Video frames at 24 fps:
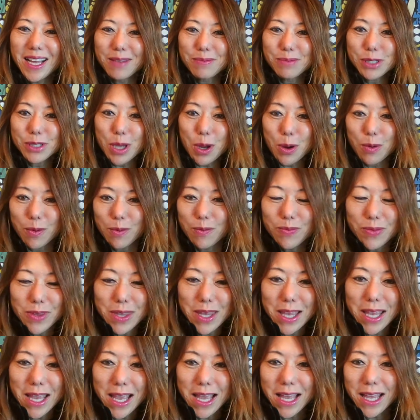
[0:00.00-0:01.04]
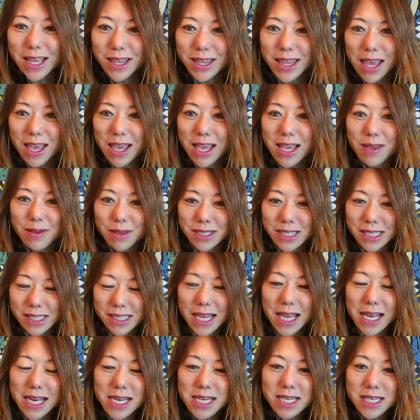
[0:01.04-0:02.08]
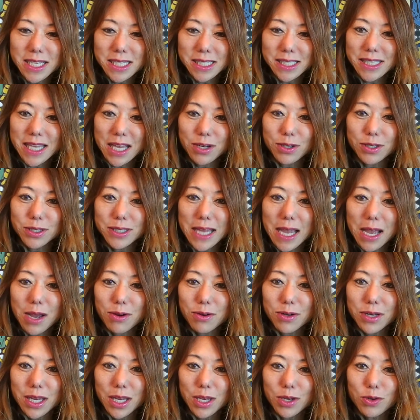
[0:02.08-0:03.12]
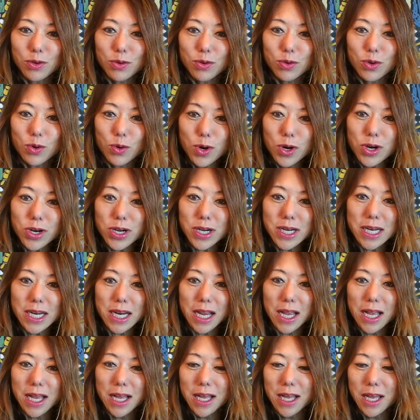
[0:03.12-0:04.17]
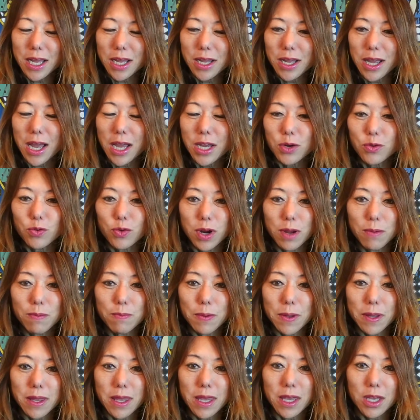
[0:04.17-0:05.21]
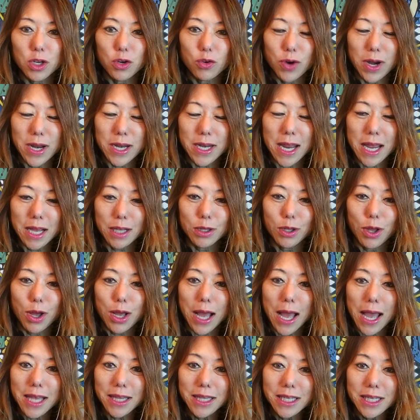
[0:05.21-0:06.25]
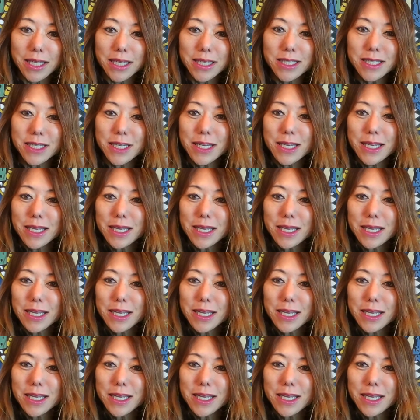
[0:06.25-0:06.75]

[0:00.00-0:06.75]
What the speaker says: So they decided to settle down in New York. I grew up in Great Neck, Long Island,